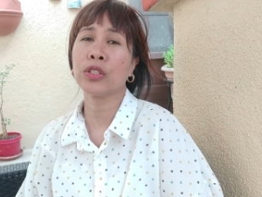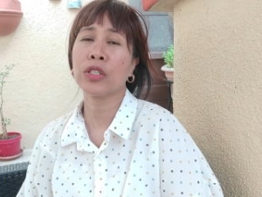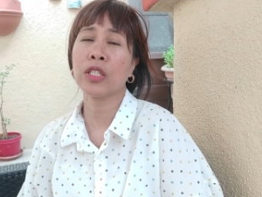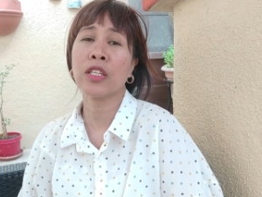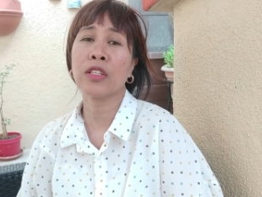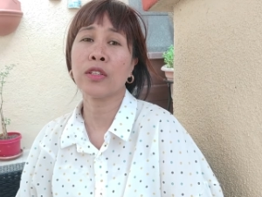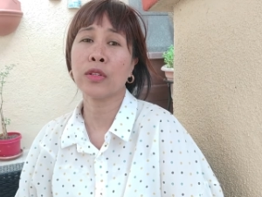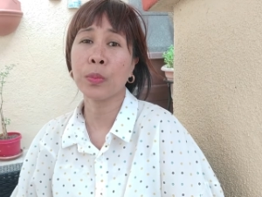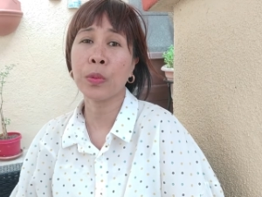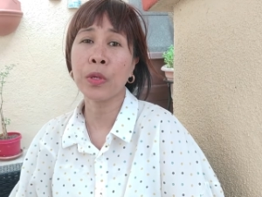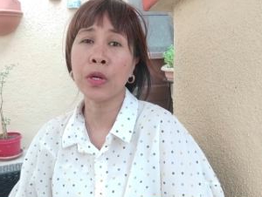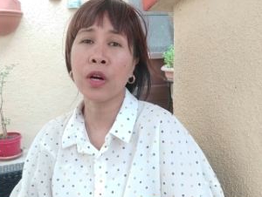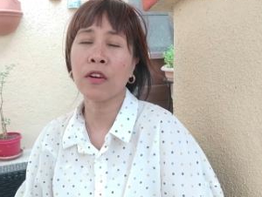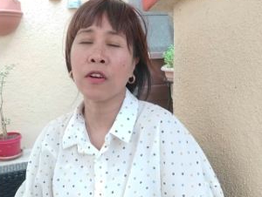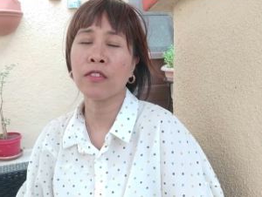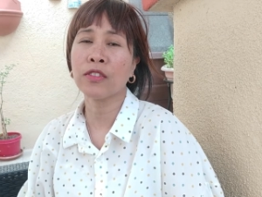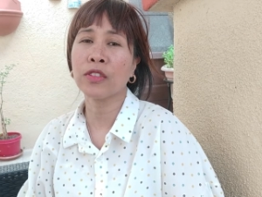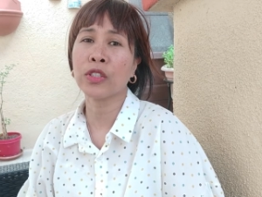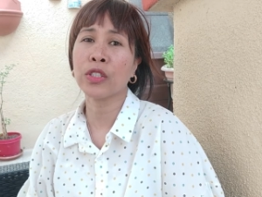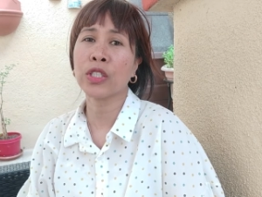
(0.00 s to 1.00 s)
in the book
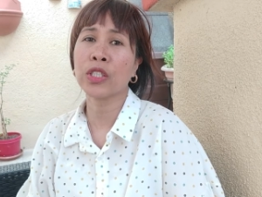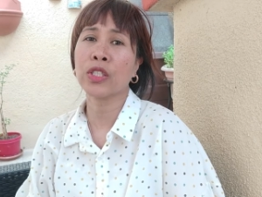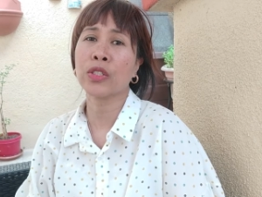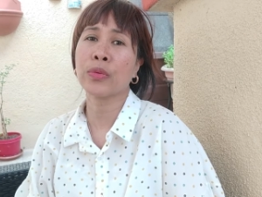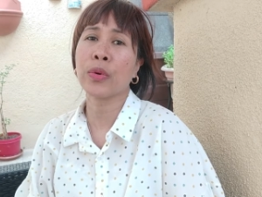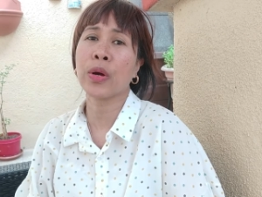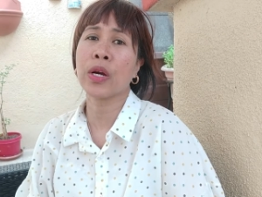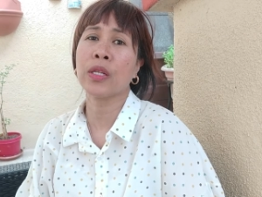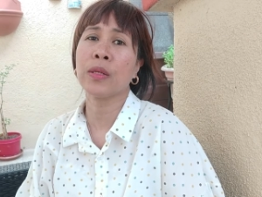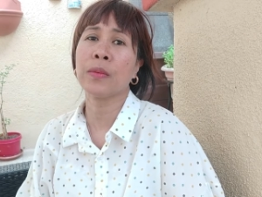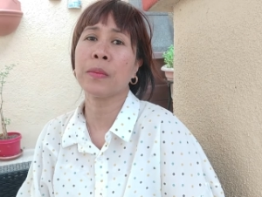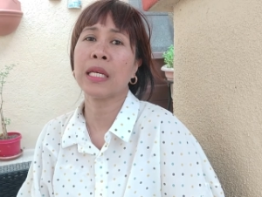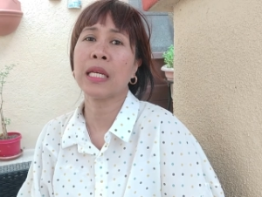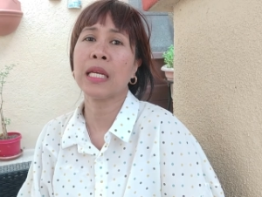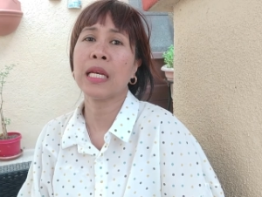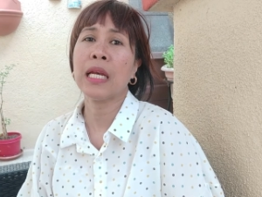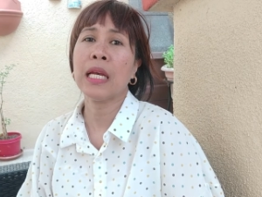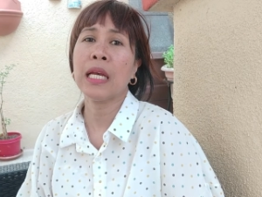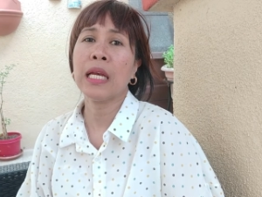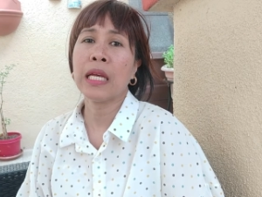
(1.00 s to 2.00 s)
of Deuteronomy,
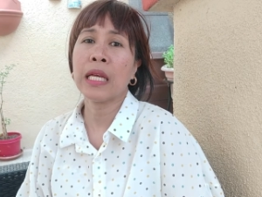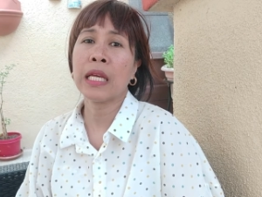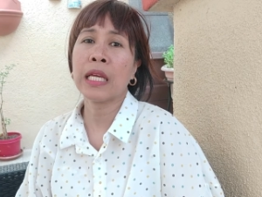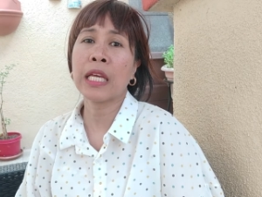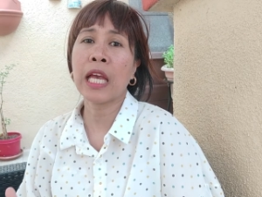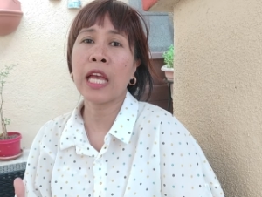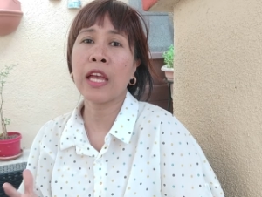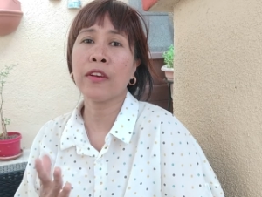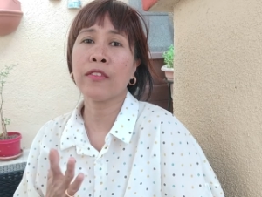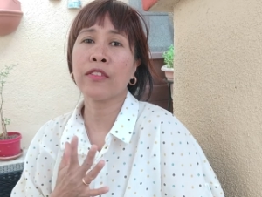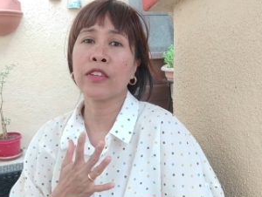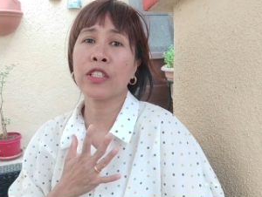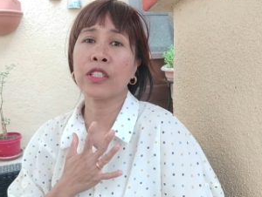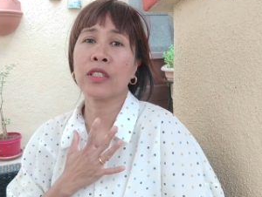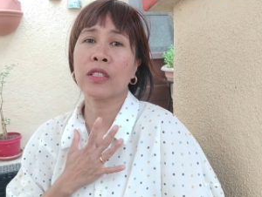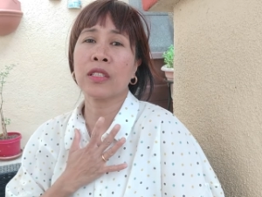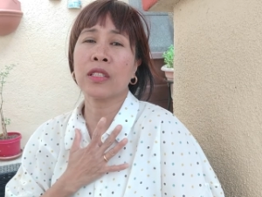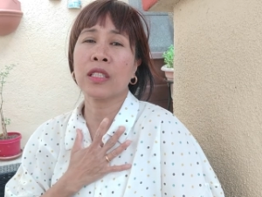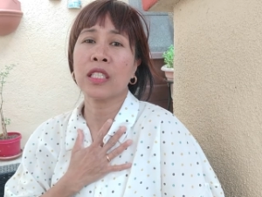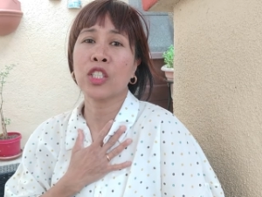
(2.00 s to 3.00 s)
he gave
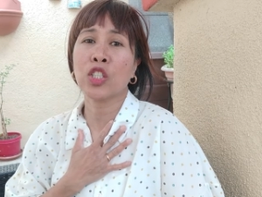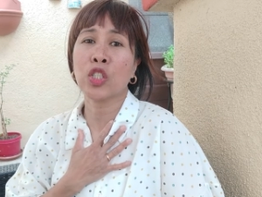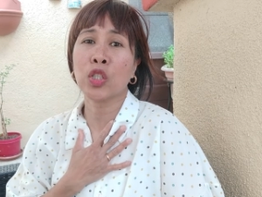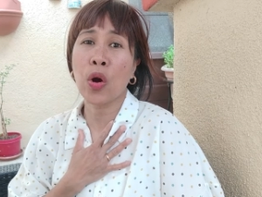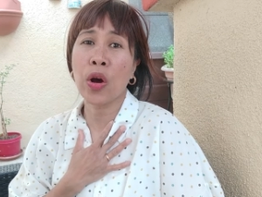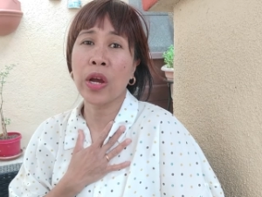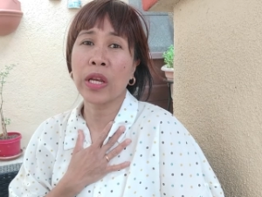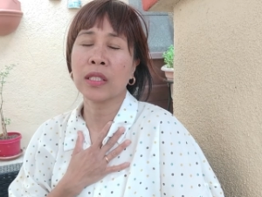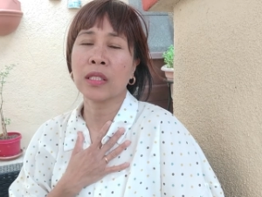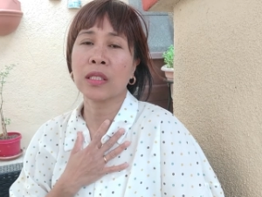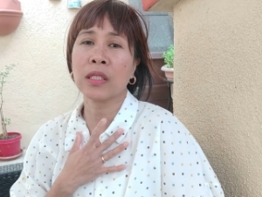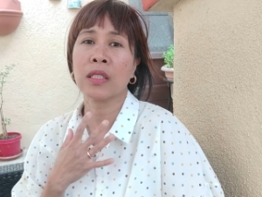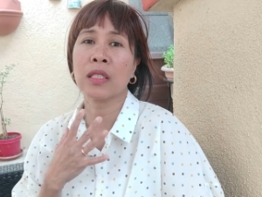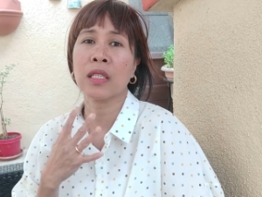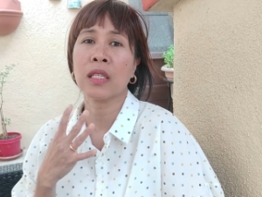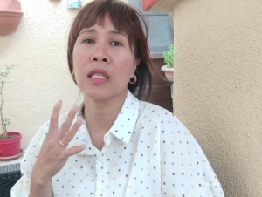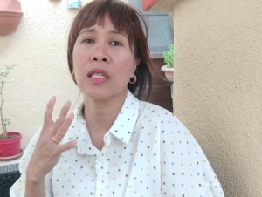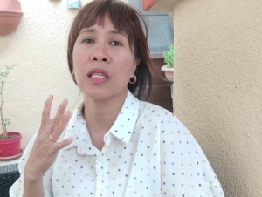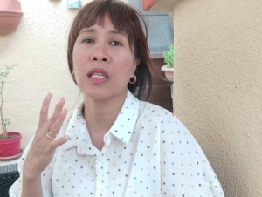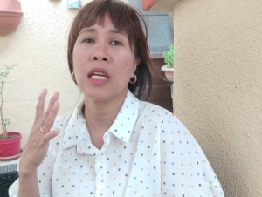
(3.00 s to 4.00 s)
us the choice,
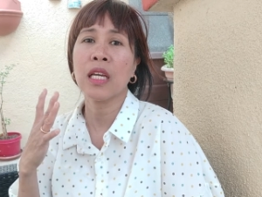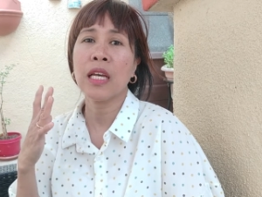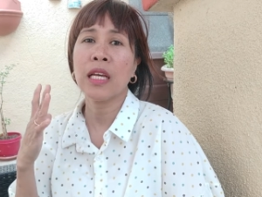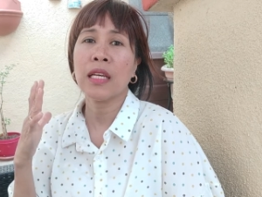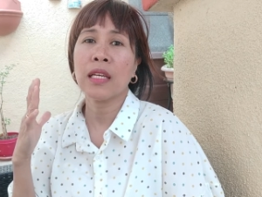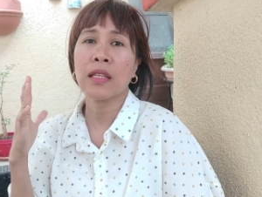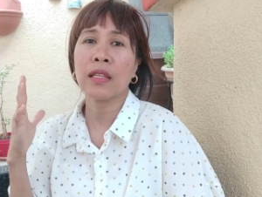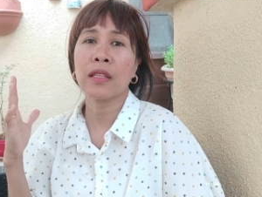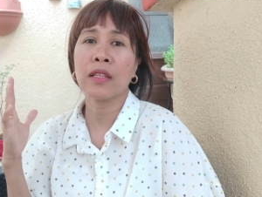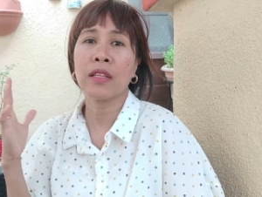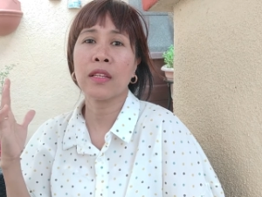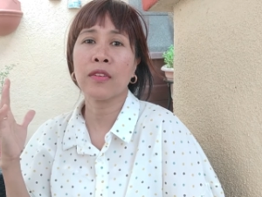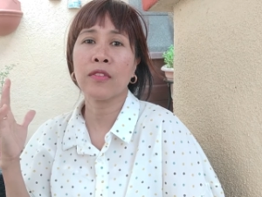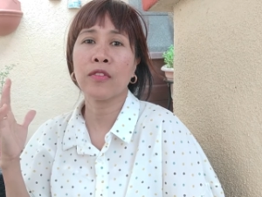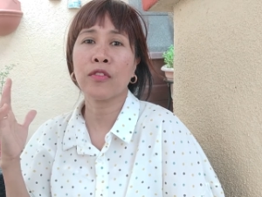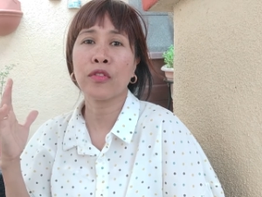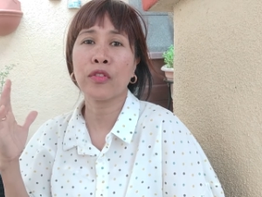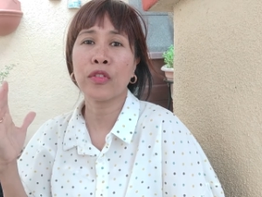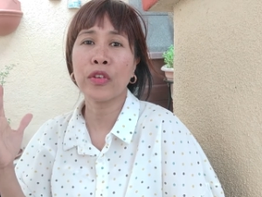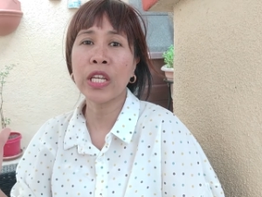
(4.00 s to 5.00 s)
the, the
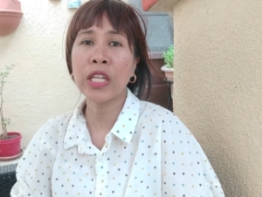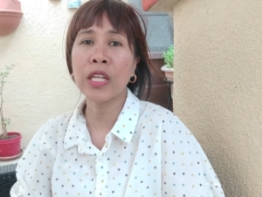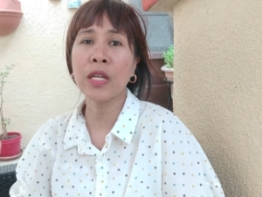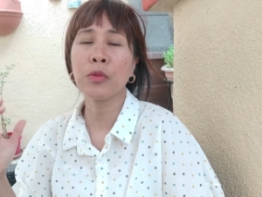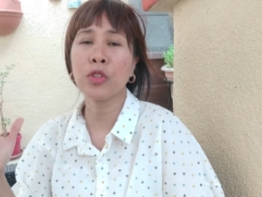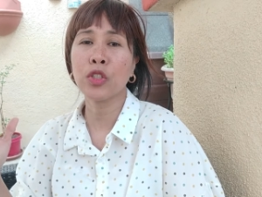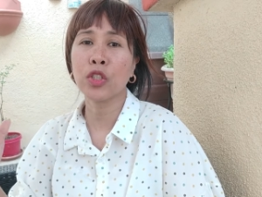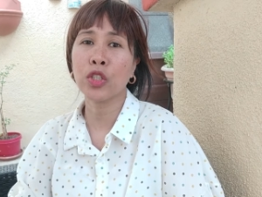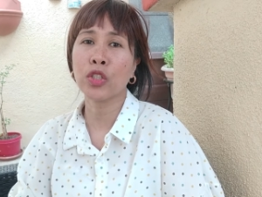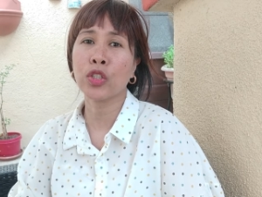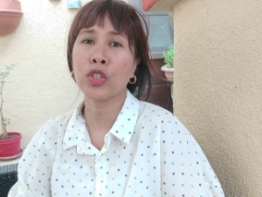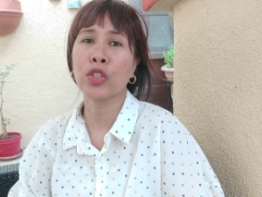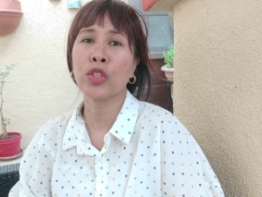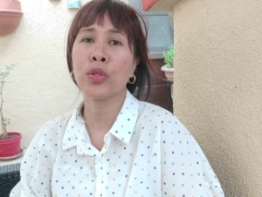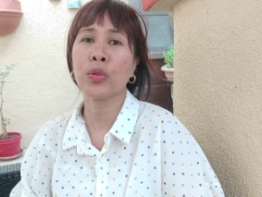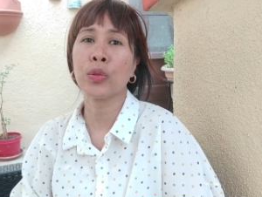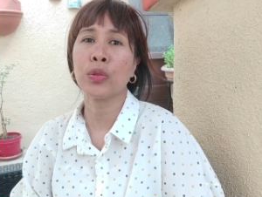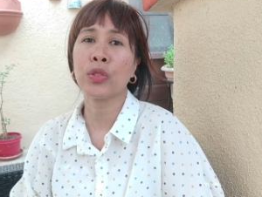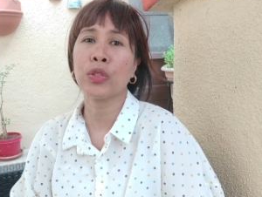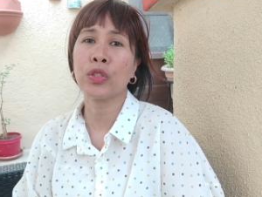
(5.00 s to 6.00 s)
freedom to
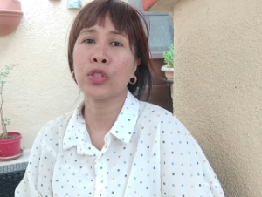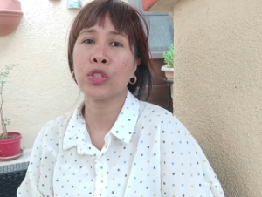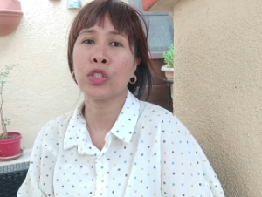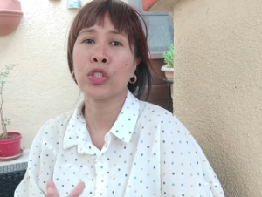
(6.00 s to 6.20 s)
choose.